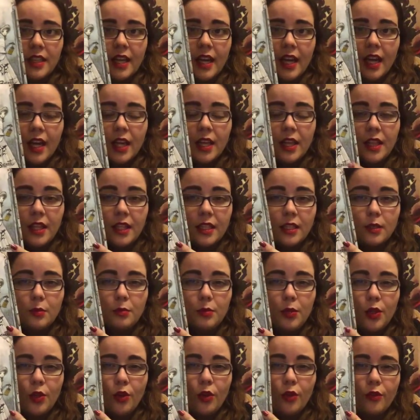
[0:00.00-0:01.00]
like this
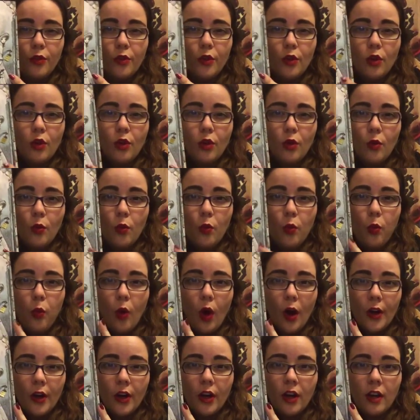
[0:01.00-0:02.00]
beautiful
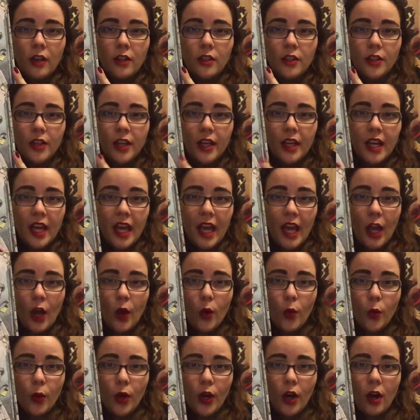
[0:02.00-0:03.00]
watercolor and
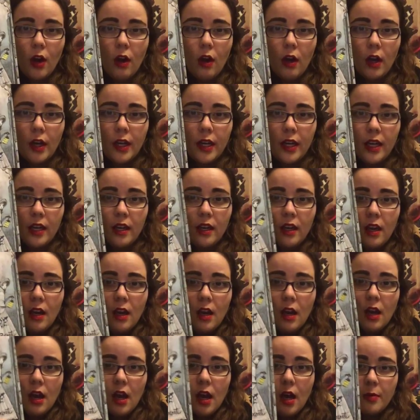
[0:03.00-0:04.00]
ink work on it.
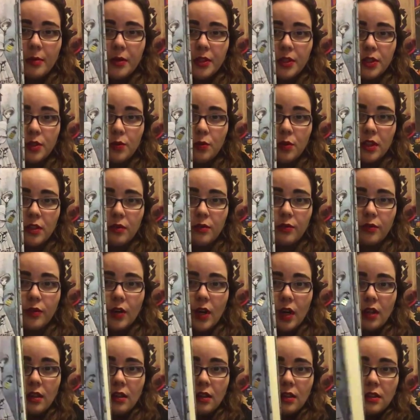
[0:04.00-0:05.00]
This is what the
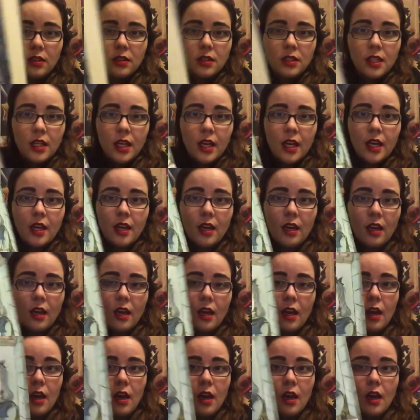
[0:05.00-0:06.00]
front looks
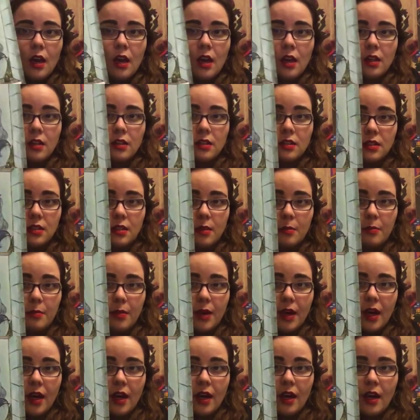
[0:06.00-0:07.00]
like. This is the
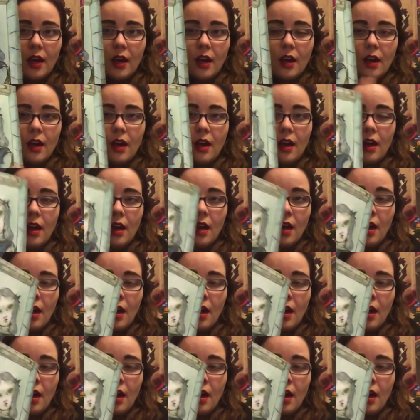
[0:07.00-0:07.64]
back.